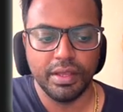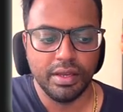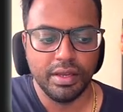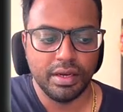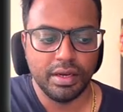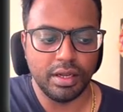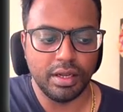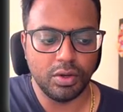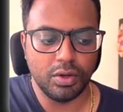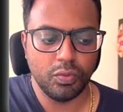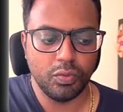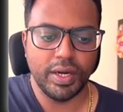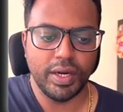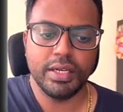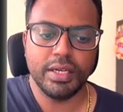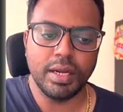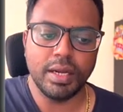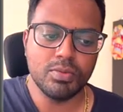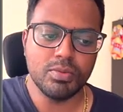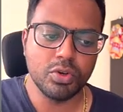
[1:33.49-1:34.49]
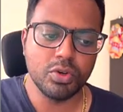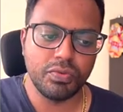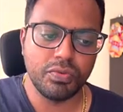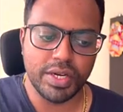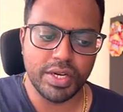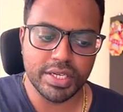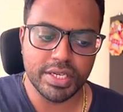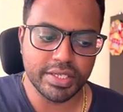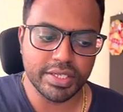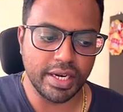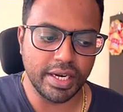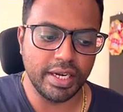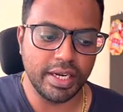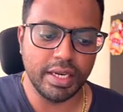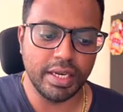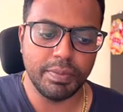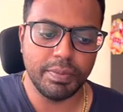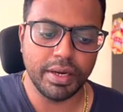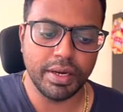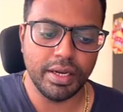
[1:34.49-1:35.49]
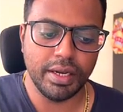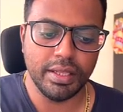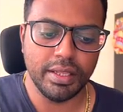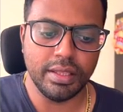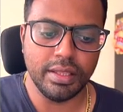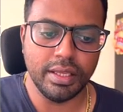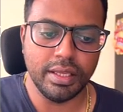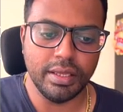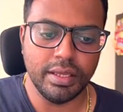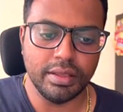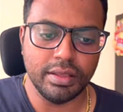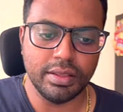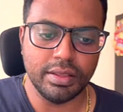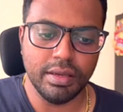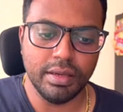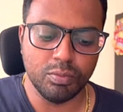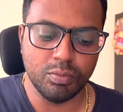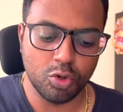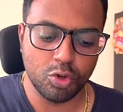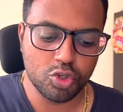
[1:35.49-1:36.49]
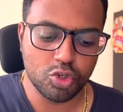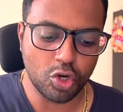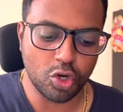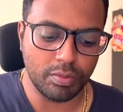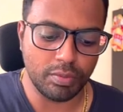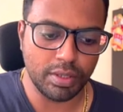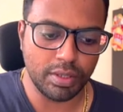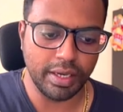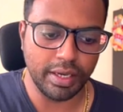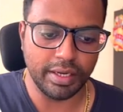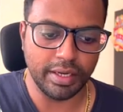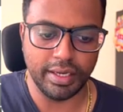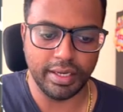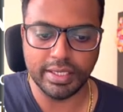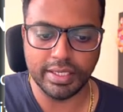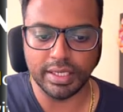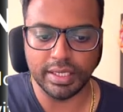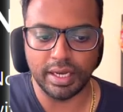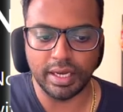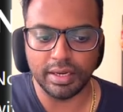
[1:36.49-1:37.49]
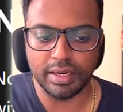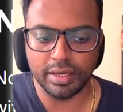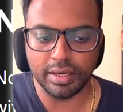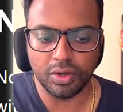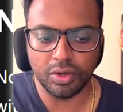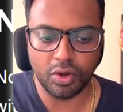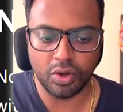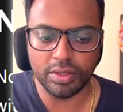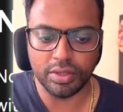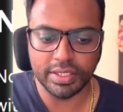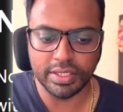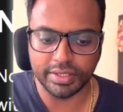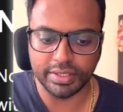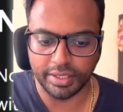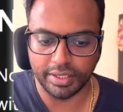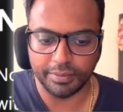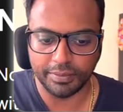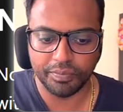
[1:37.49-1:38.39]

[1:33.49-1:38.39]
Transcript: Now, when it comes to feature scaling, typically the three most common techniques are all these three.